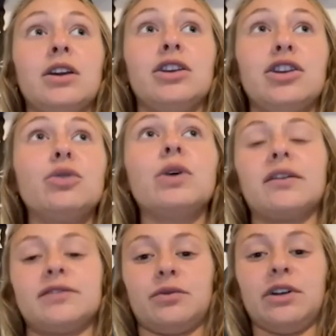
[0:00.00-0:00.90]
you
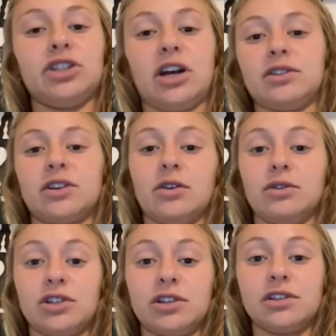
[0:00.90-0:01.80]
have to reach out to
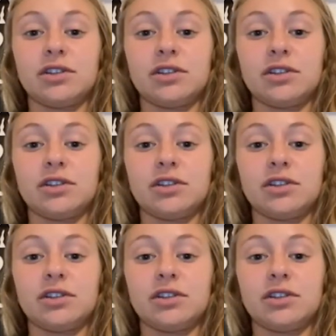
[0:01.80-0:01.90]
coaches.